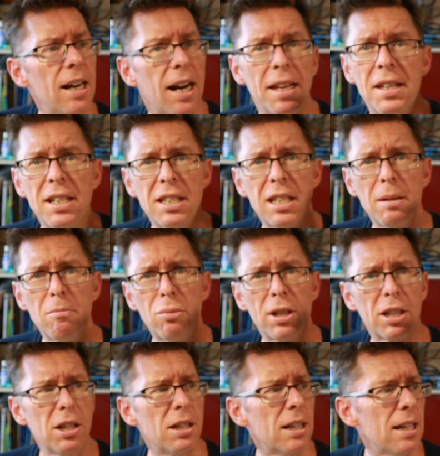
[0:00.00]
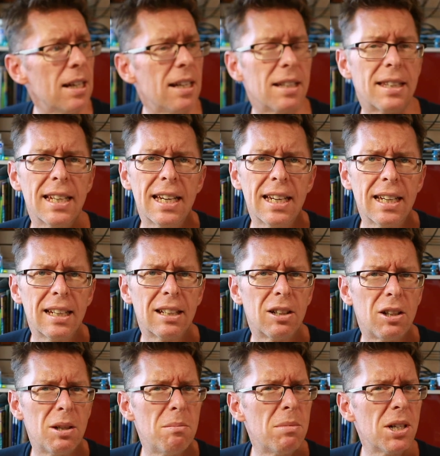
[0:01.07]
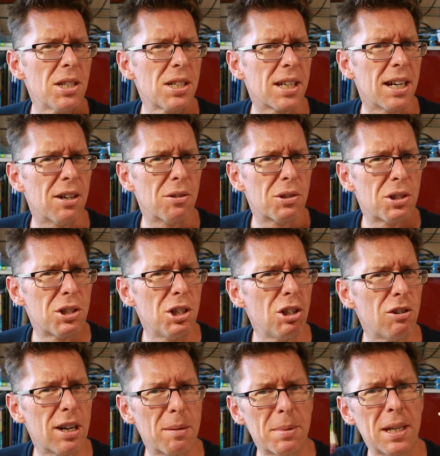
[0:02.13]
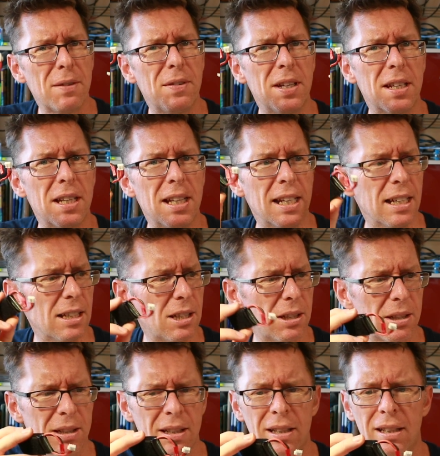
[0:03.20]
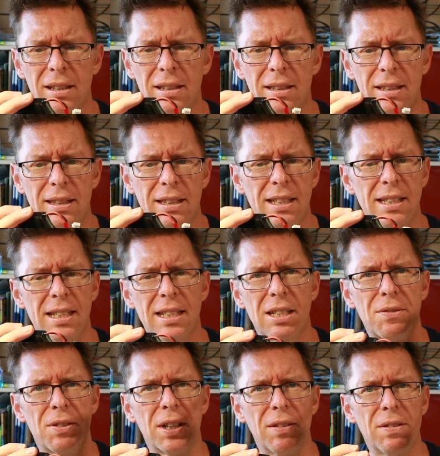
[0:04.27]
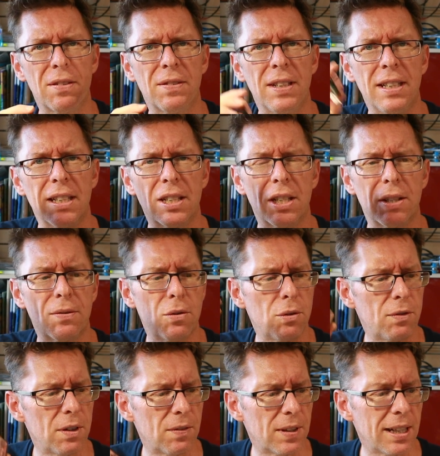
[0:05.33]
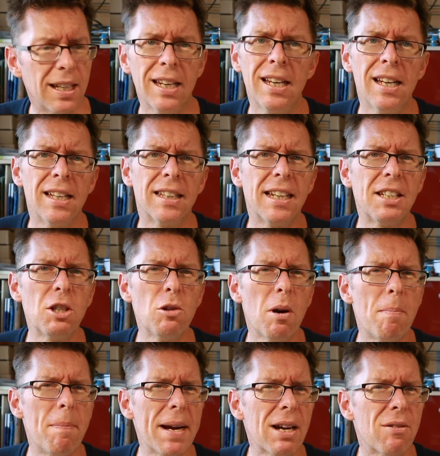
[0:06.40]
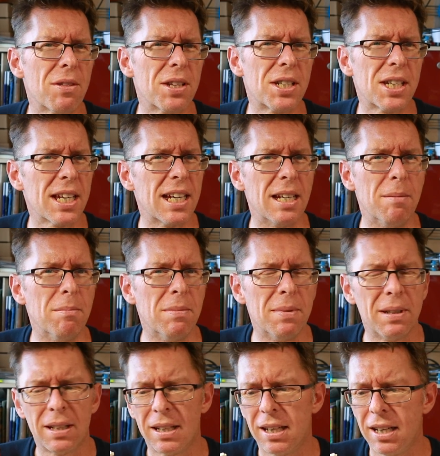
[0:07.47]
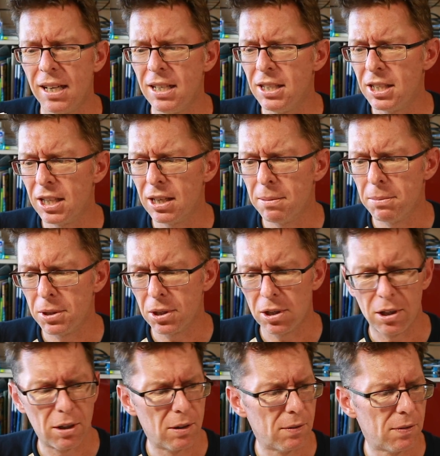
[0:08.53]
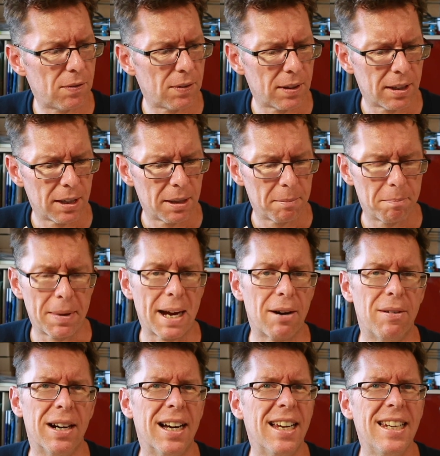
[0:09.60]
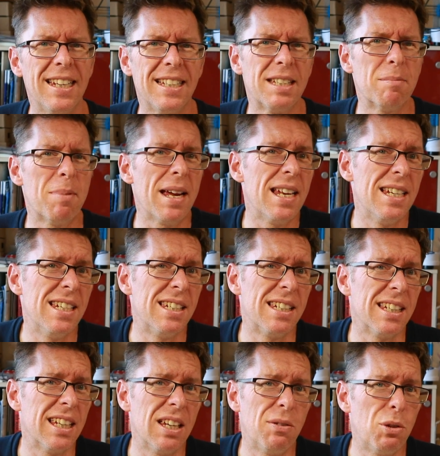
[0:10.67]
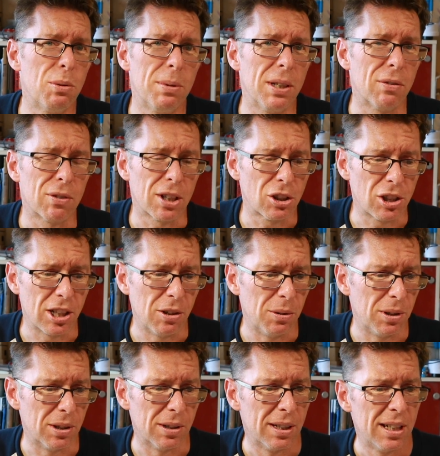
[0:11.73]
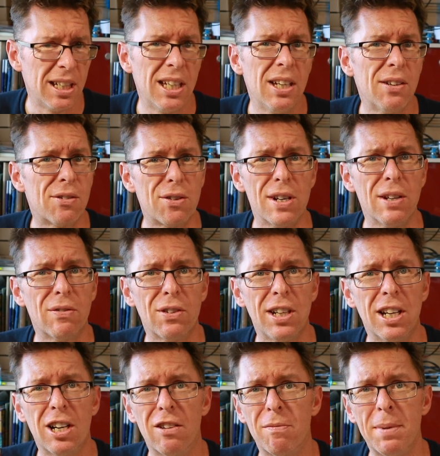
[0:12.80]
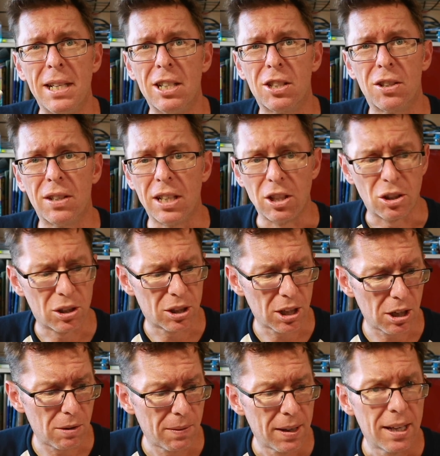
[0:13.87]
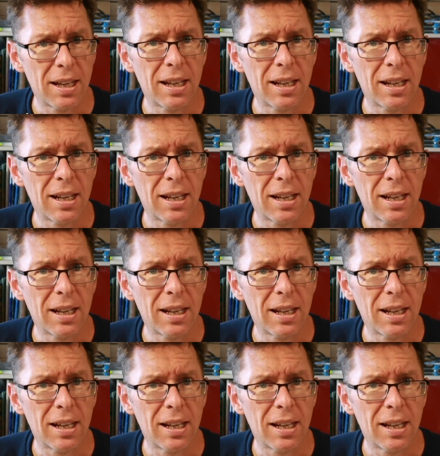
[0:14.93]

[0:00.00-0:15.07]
And these seem pretty good. They're, on my scales, 2 grams heavier than these. This says 550, this says 450. They do about the same in terms of power and it depends if you're really flashing or not three three and a half minutes on each so